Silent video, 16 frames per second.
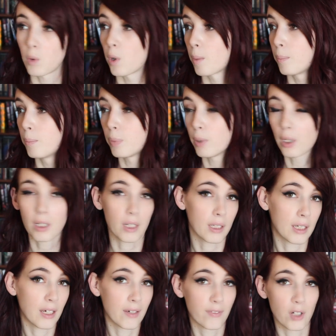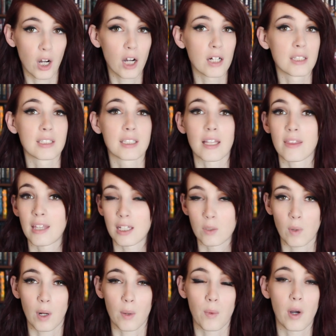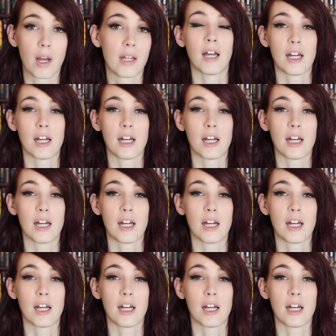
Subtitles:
or book gift cards, that's what I want.